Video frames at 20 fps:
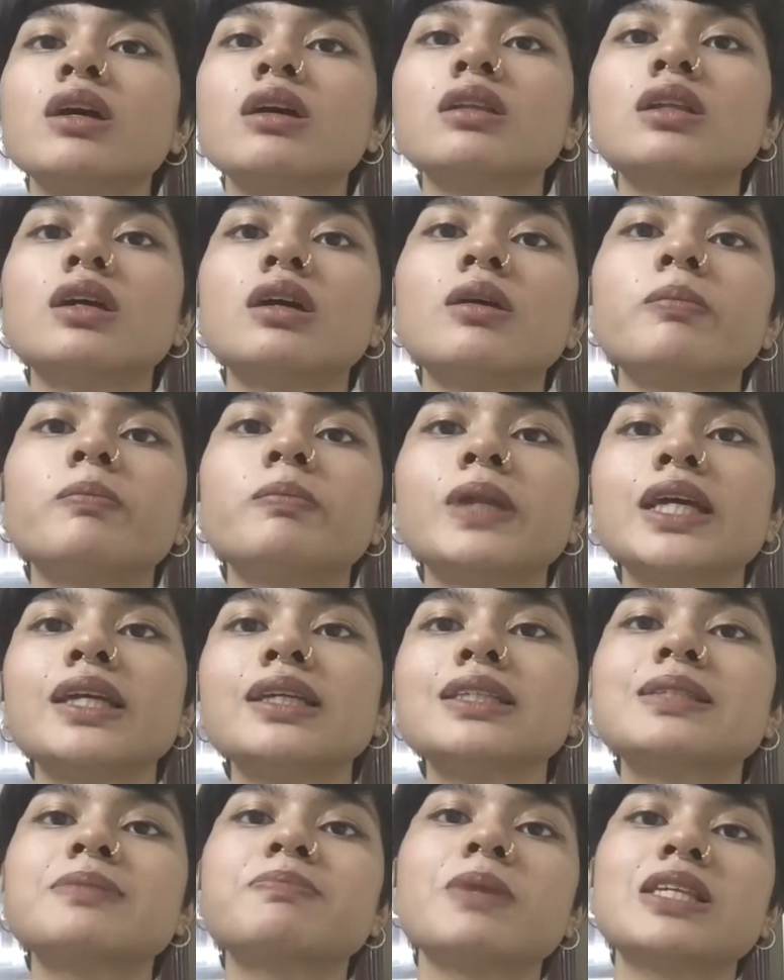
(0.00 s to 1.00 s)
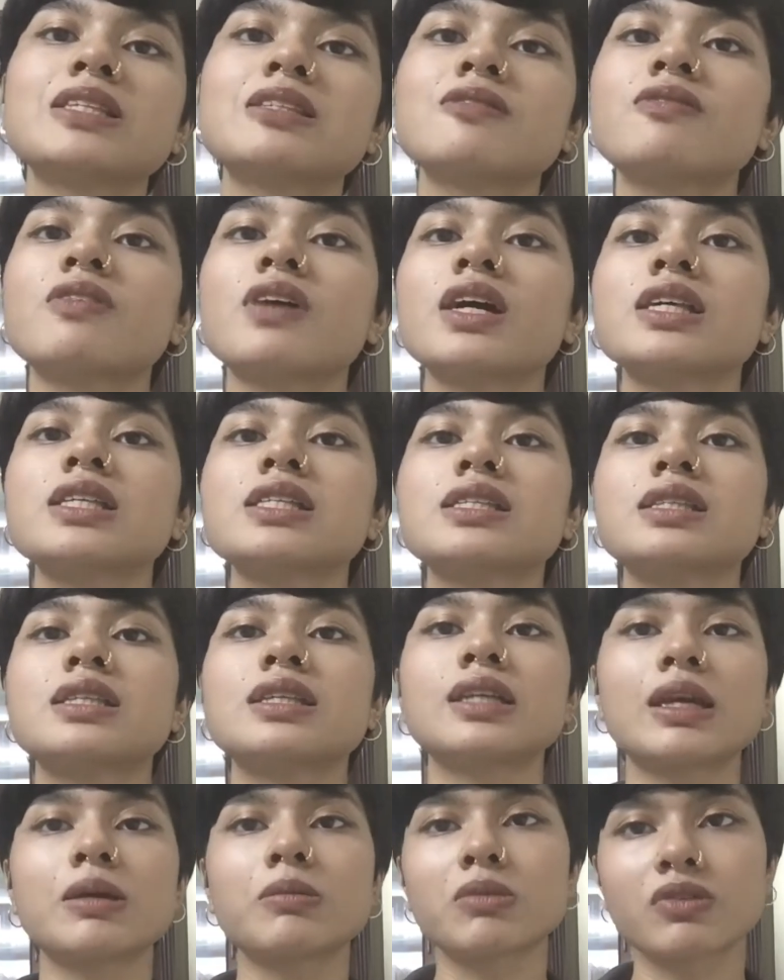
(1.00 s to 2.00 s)
The plaint specifies the
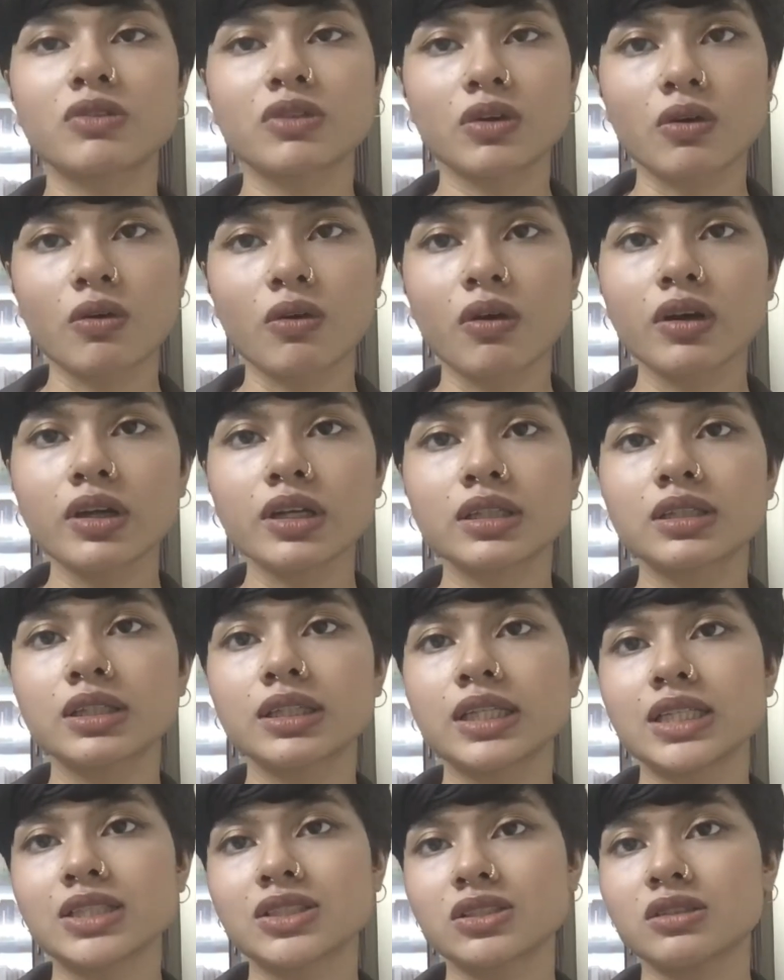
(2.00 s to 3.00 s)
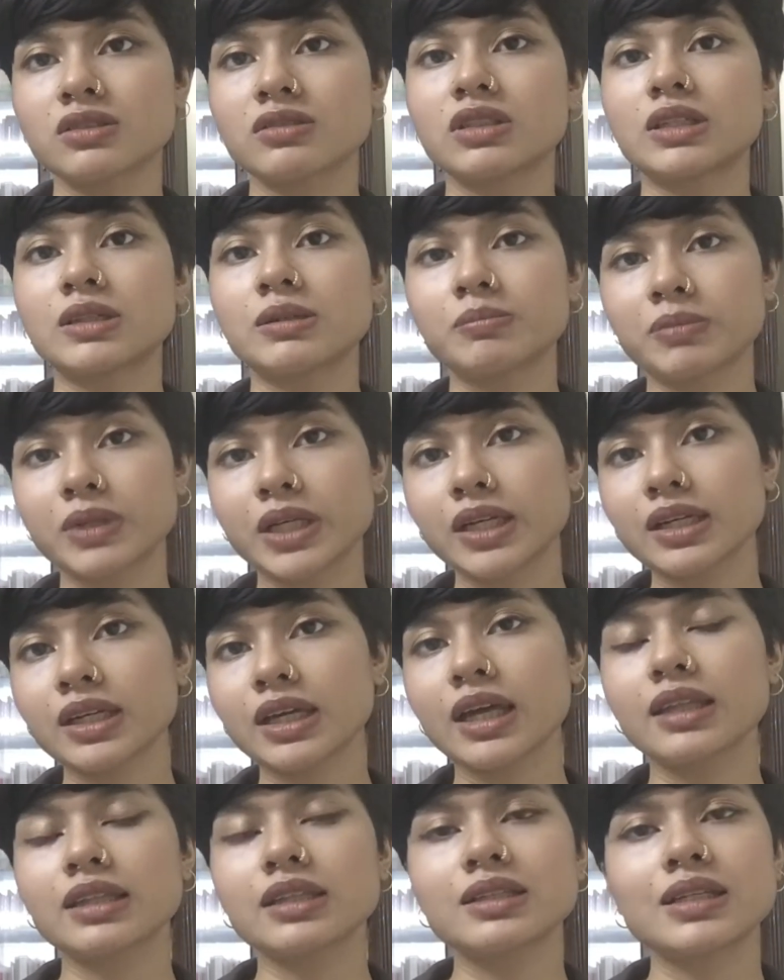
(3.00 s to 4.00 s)
name of the court, the nature of the complaint,
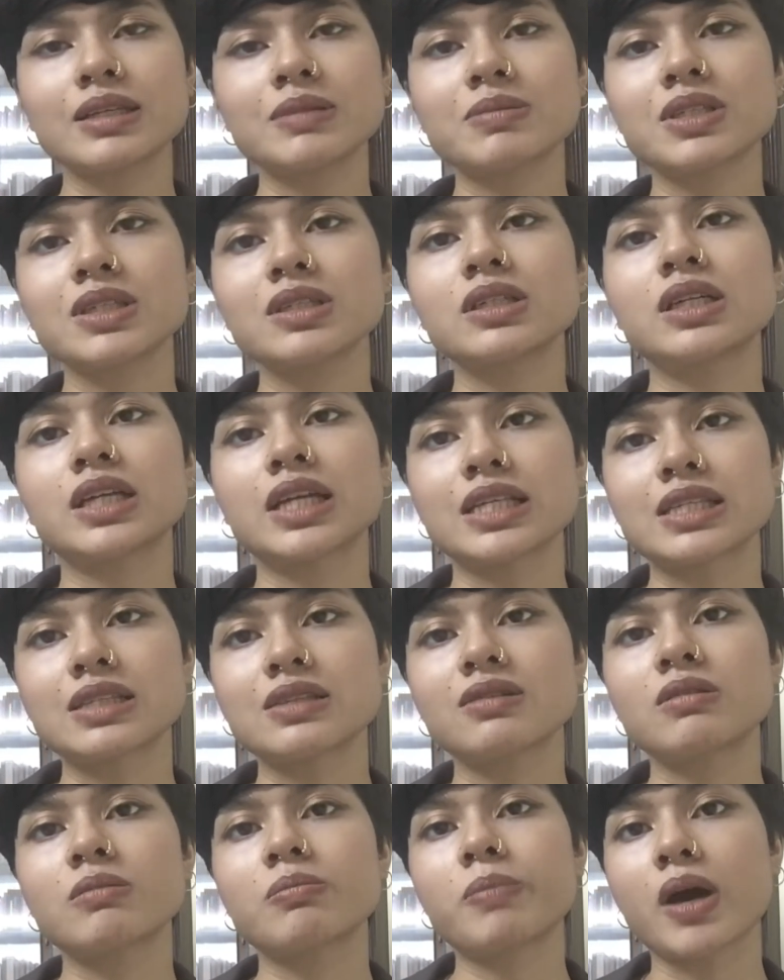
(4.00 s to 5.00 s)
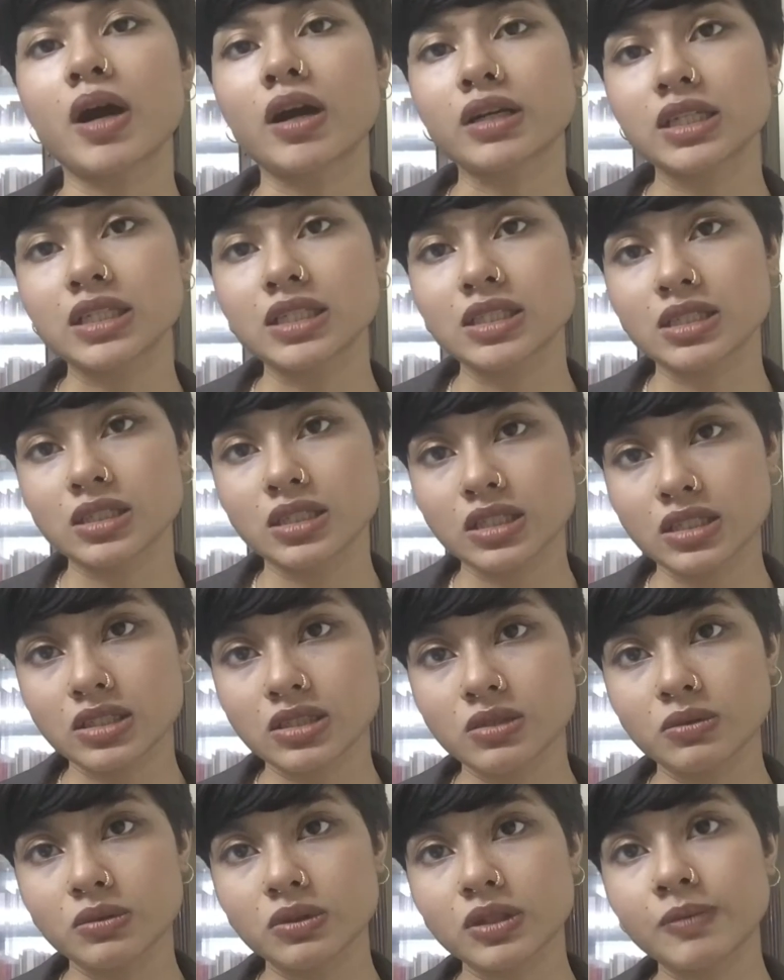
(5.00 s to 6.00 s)
and the names and addresses of the parties to the
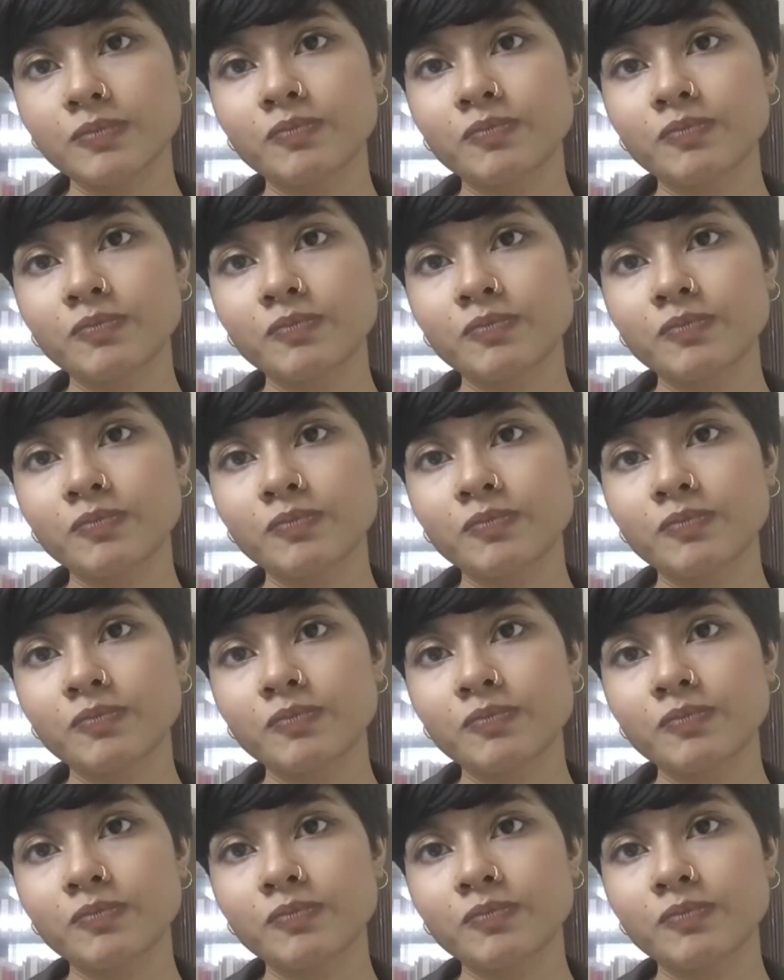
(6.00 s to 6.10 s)
suit.